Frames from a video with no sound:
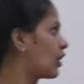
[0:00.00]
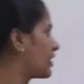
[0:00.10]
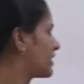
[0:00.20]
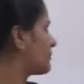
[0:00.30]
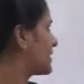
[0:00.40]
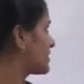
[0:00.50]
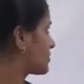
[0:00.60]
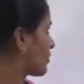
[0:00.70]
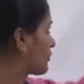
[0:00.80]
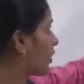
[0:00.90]
on the
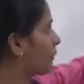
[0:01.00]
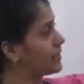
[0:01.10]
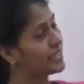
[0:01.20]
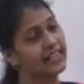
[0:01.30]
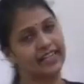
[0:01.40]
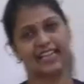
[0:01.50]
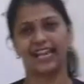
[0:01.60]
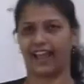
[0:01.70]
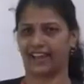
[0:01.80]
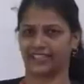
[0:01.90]
base of topic
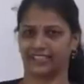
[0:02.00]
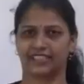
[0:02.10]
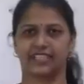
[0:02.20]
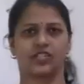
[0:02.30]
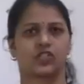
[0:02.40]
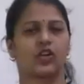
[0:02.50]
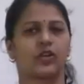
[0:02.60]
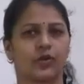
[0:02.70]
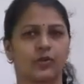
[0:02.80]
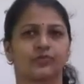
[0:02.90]
light. Yes or
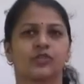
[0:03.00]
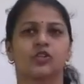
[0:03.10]
no?